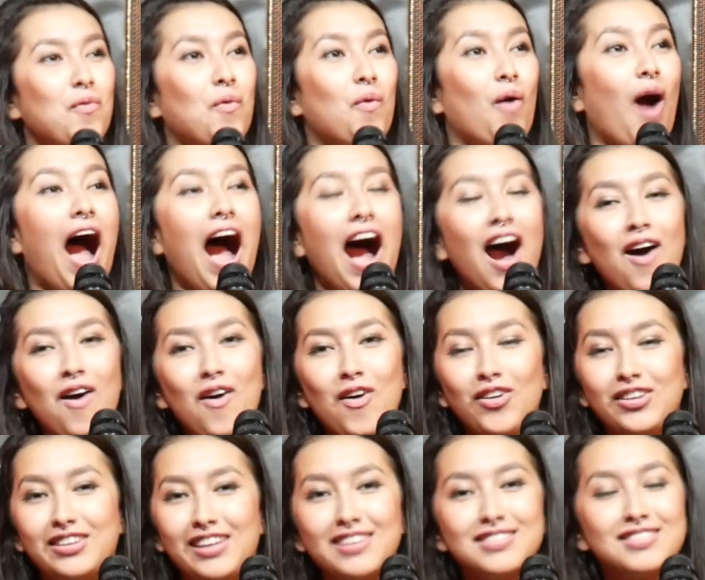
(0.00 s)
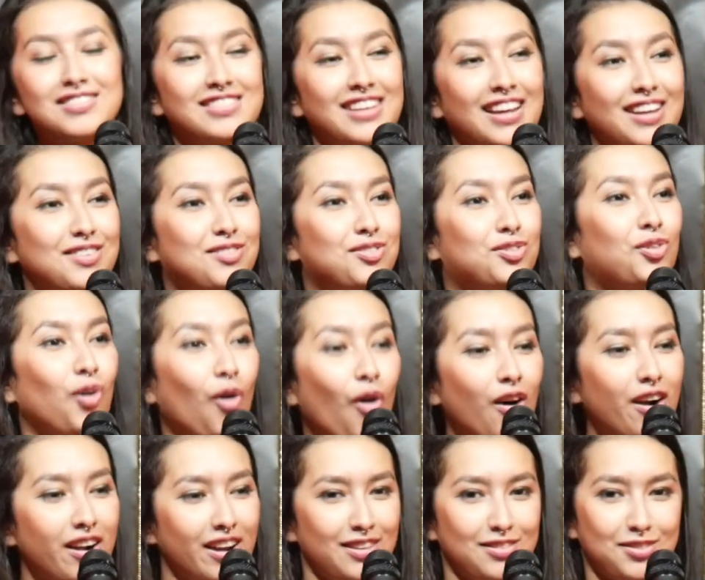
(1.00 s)
how these
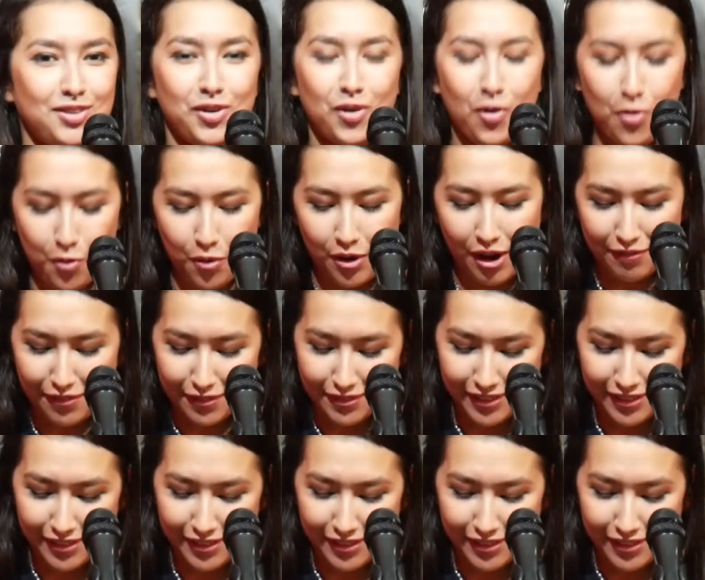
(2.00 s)
stories, could have